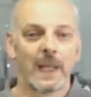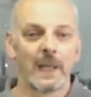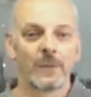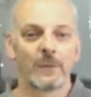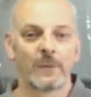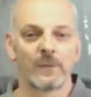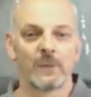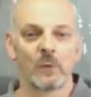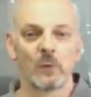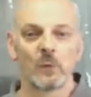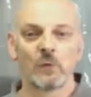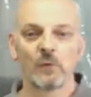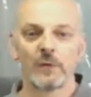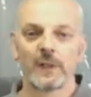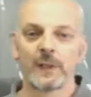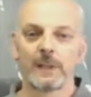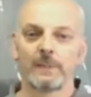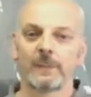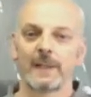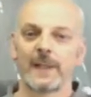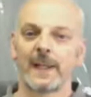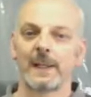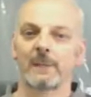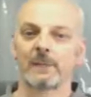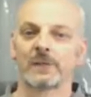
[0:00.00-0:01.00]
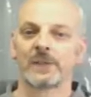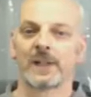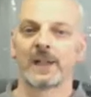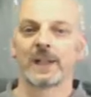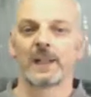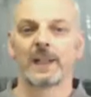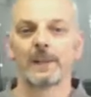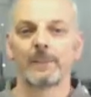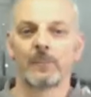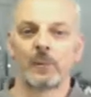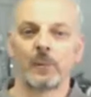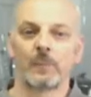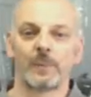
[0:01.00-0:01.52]
If we've already been able to
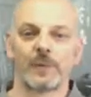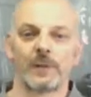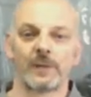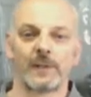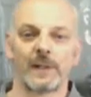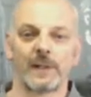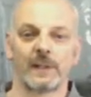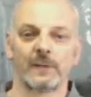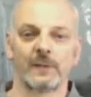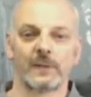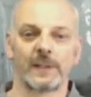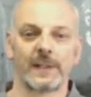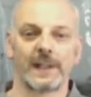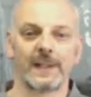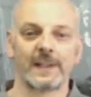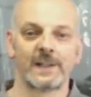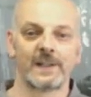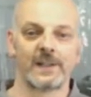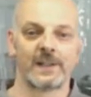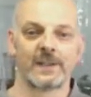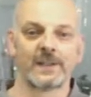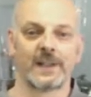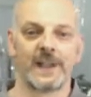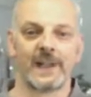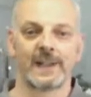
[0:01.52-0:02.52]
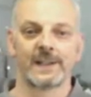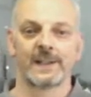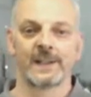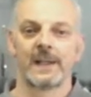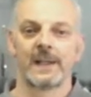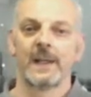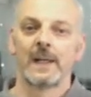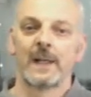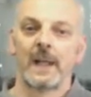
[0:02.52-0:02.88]
clip up your AlloyGator set,